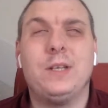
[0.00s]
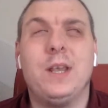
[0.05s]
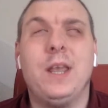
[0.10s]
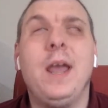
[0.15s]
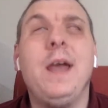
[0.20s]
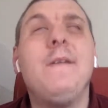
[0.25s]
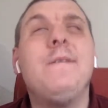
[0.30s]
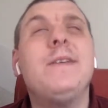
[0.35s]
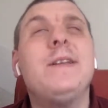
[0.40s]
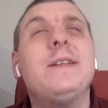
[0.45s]

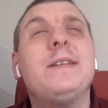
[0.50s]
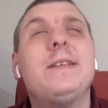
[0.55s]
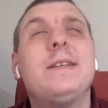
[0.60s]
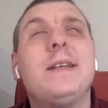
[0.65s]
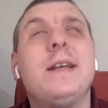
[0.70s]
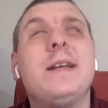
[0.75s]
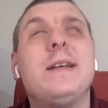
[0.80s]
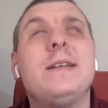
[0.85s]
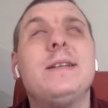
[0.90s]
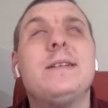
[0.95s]
Kevin
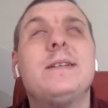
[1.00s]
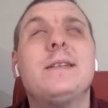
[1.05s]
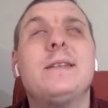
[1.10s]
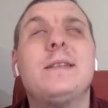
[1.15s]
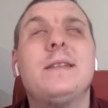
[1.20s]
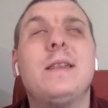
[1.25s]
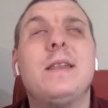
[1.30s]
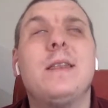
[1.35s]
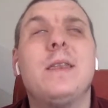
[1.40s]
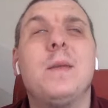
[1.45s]
says
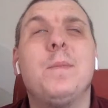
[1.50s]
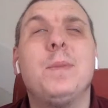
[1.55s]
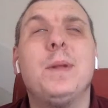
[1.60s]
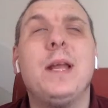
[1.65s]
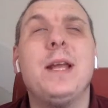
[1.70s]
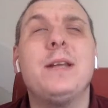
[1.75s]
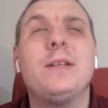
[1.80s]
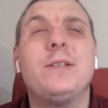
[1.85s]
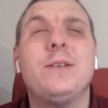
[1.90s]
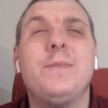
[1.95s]
the
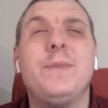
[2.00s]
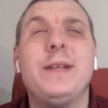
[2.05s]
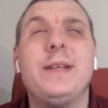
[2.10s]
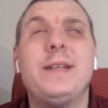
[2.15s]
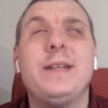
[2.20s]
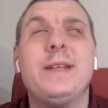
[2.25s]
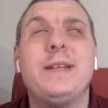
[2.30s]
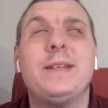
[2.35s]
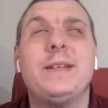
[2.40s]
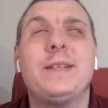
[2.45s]
players should be
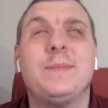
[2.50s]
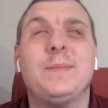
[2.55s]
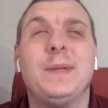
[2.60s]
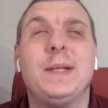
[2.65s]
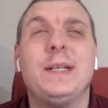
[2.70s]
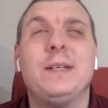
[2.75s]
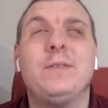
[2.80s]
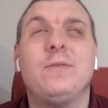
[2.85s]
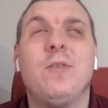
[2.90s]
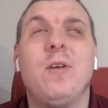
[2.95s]

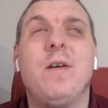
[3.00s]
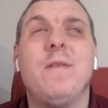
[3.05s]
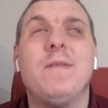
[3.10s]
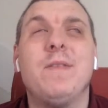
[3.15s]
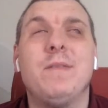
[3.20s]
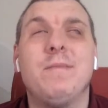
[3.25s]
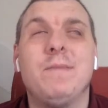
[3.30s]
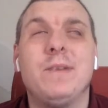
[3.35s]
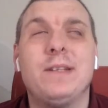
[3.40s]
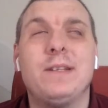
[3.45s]
disciplined rather
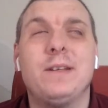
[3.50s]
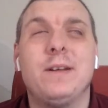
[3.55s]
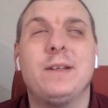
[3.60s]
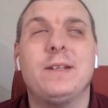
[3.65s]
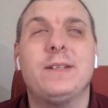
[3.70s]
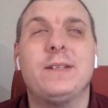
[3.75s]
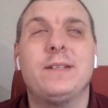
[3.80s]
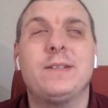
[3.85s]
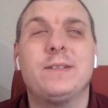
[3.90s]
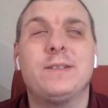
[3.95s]
than
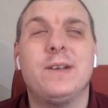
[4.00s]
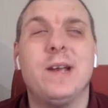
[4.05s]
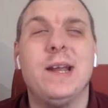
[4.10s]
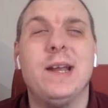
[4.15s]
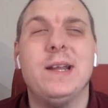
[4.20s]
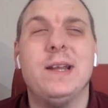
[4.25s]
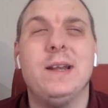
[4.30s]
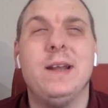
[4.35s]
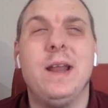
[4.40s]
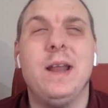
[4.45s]
returning to
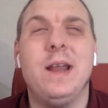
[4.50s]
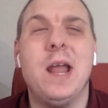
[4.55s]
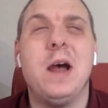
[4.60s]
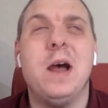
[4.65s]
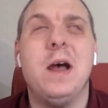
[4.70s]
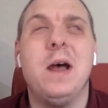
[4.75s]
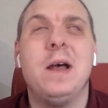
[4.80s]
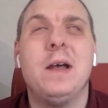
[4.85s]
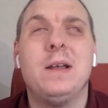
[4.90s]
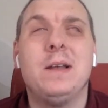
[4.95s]
training.
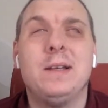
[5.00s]
Yeah,